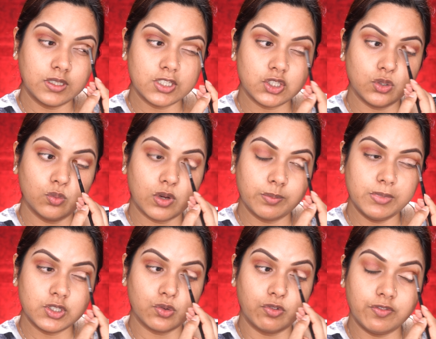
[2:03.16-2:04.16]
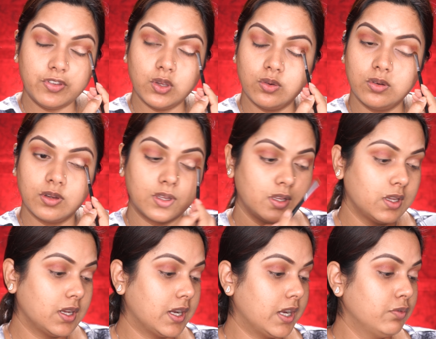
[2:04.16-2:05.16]
that you want me to review,
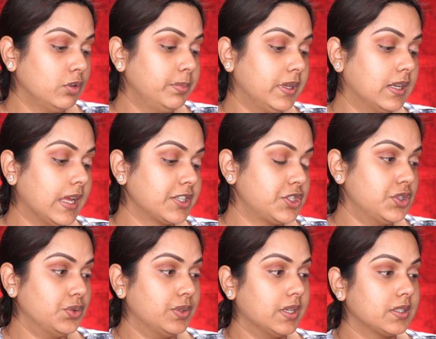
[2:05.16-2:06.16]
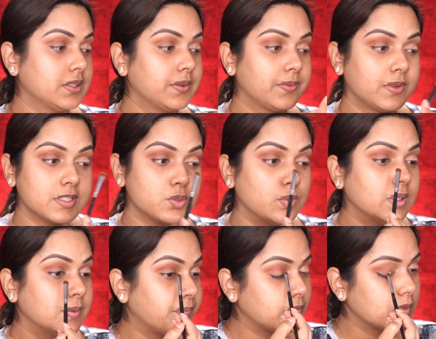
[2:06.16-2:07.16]
I will be glad to do that as well.